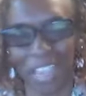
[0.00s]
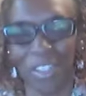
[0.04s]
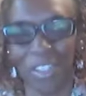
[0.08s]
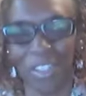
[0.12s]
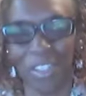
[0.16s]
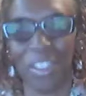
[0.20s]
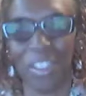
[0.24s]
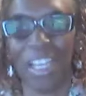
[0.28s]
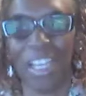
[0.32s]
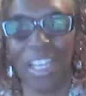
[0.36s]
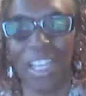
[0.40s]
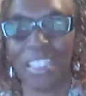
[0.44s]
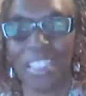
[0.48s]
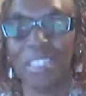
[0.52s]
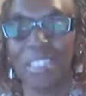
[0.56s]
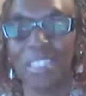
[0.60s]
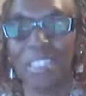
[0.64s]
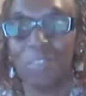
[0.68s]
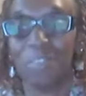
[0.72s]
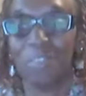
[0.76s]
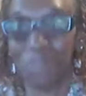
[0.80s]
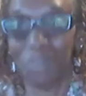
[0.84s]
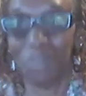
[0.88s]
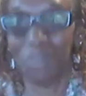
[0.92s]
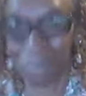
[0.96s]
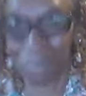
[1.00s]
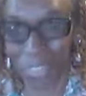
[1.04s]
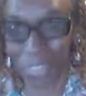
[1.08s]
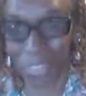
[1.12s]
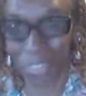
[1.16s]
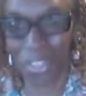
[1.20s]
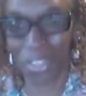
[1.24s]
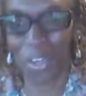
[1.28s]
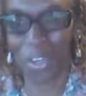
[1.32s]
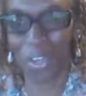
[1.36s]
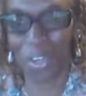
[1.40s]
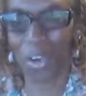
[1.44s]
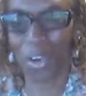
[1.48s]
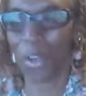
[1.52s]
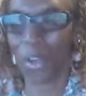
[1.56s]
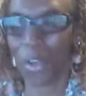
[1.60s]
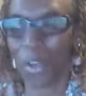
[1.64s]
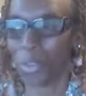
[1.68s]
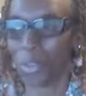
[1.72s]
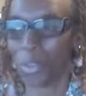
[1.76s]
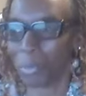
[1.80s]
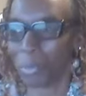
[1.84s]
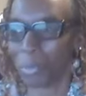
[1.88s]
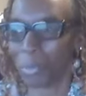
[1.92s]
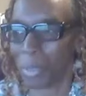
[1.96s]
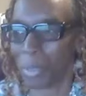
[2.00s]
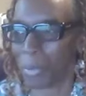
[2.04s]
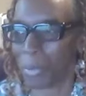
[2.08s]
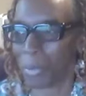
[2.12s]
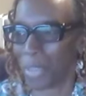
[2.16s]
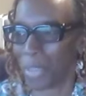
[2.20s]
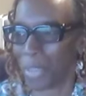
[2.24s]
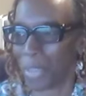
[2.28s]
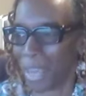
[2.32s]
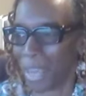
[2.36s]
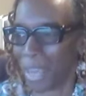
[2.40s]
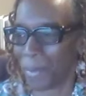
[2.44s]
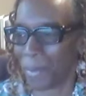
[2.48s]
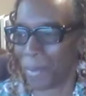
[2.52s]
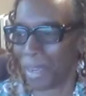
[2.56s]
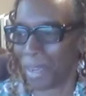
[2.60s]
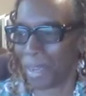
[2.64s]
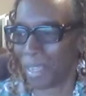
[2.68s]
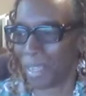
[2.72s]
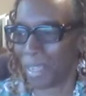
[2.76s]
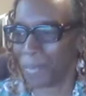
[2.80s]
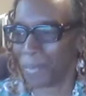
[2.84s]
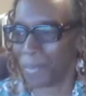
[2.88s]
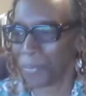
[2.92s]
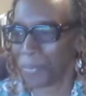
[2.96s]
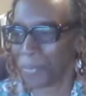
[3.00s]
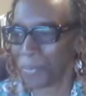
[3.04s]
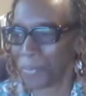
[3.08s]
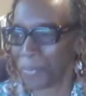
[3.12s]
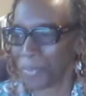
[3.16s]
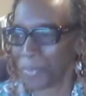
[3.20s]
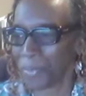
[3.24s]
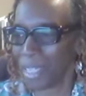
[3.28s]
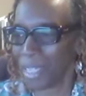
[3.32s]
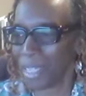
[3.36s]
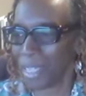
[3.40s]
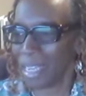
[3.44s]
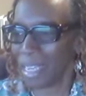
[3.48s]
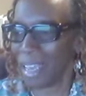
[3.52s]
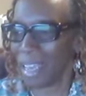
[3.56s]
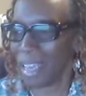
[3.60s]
know lots of, older people that way. And